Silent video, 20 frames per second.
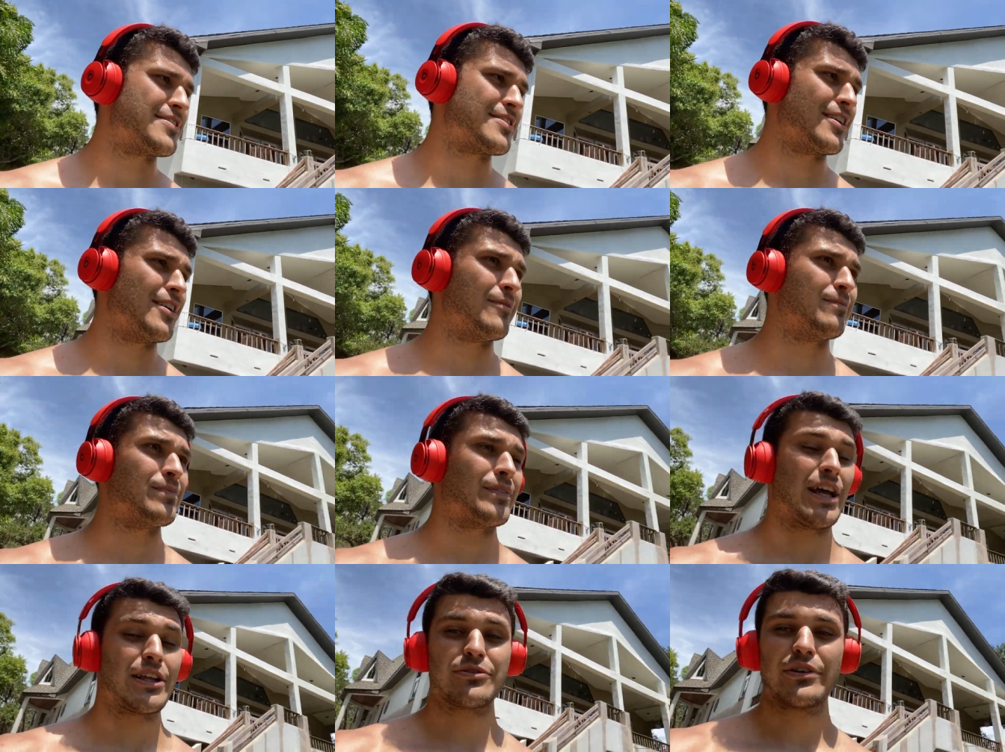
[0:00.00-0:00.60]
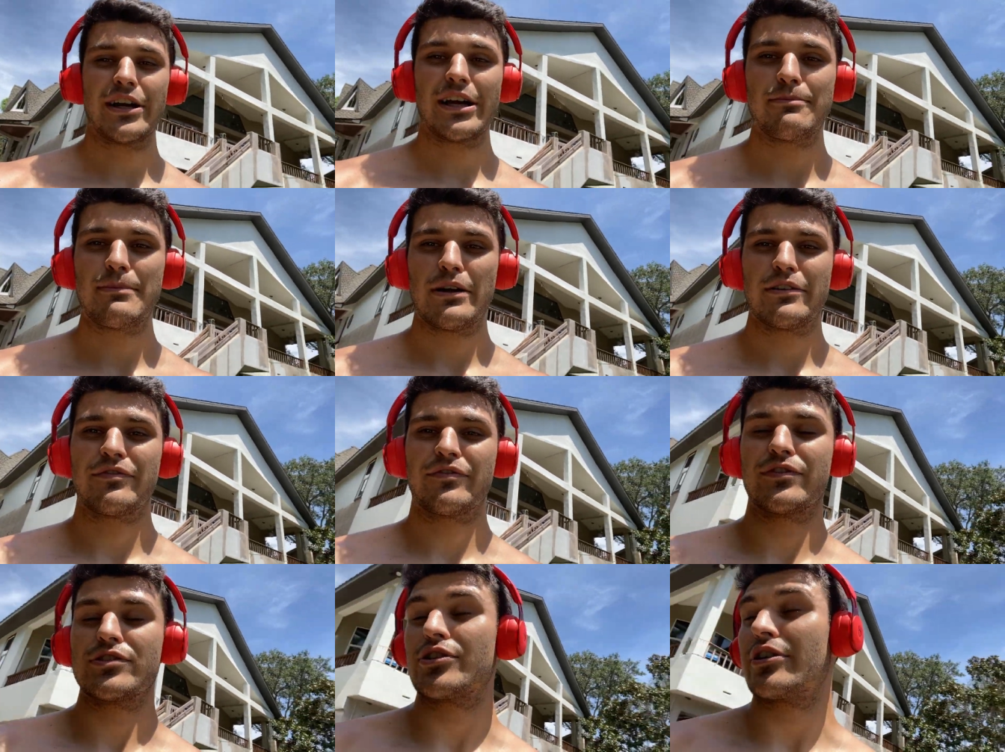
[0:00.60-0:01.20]
So that's why I got
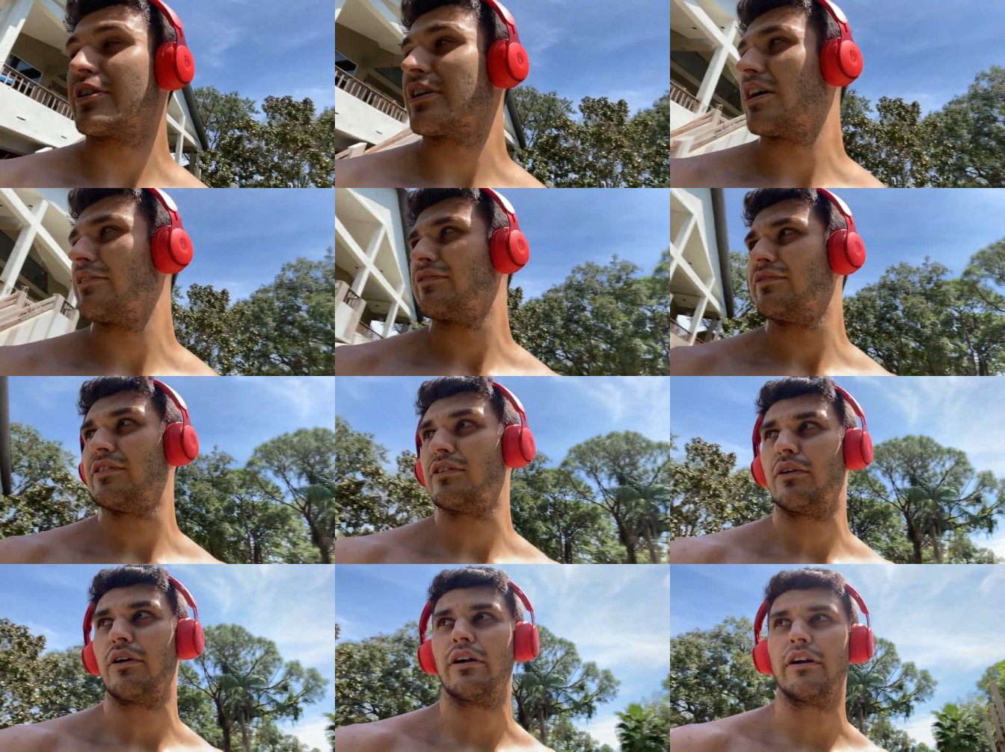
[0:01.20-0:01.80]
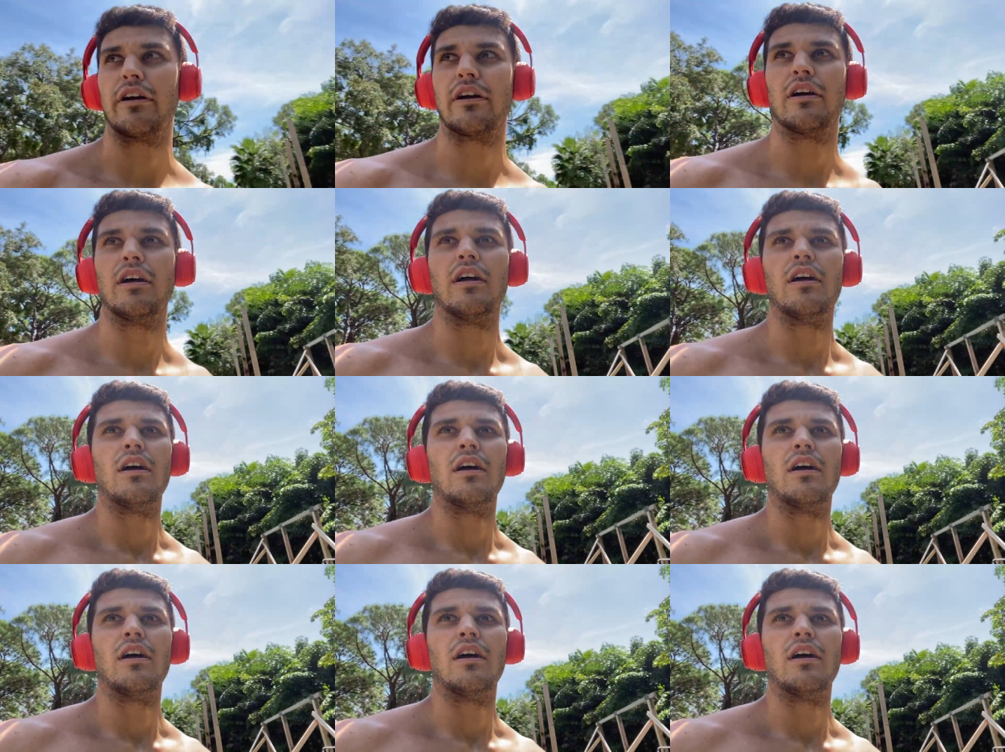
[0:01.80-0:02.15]
my shirt off if you're wondering.